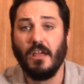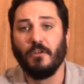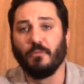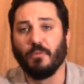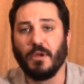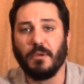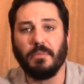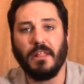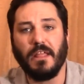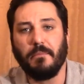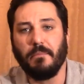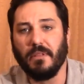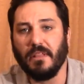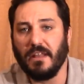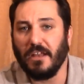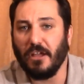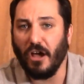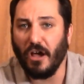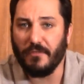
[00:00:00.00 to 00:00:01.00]

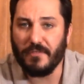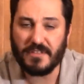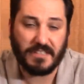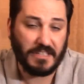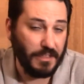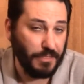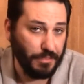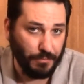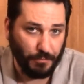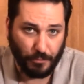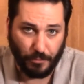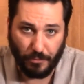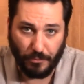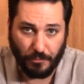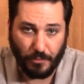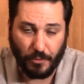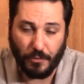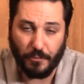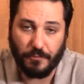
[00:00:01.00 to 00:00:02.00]
Replayability, obviously, through the
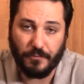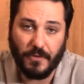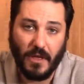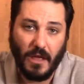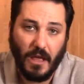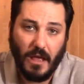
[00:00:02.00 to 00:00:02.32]
roof.